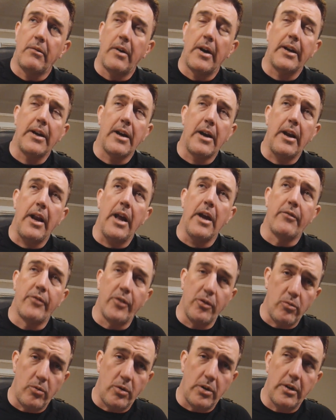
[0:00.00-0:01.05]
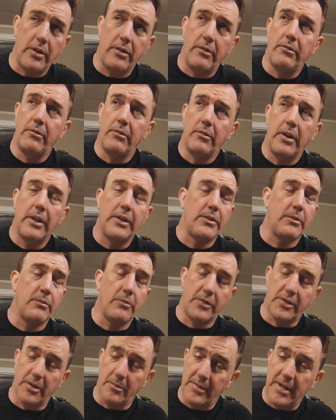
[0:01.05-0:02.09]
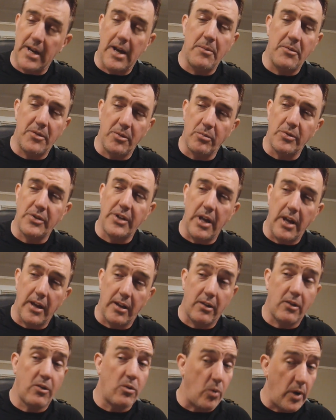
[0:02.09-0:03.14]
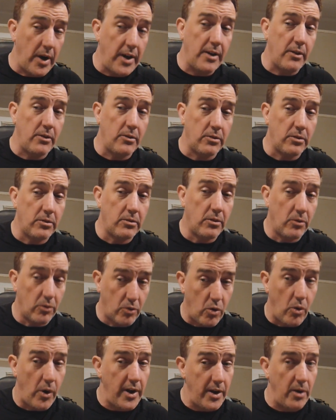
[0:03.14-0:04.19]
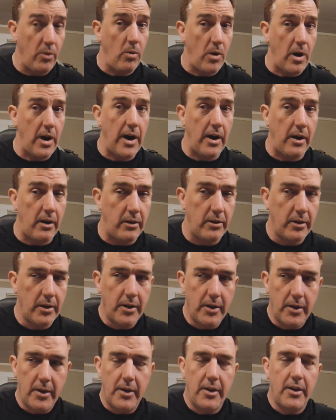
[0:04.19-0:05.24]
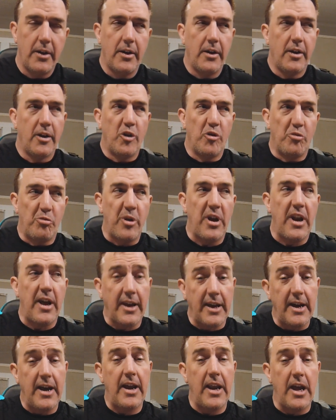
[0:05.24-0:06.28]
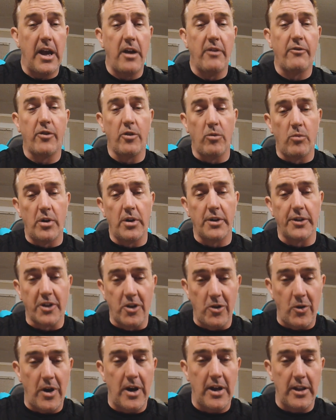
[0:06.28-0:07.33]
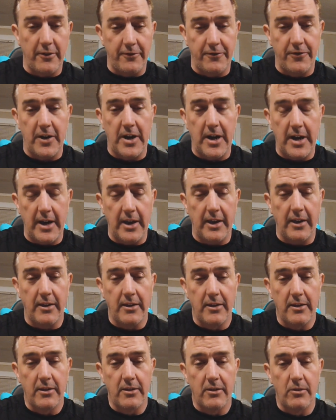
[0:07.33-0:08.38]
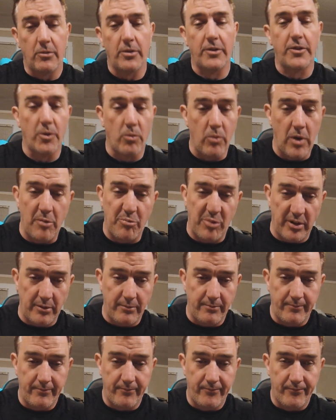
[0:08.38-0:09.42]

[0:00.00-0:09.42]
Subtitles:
I got everyone. Sometimes it would take quite a while, but I got everyone to qualify with their weapon,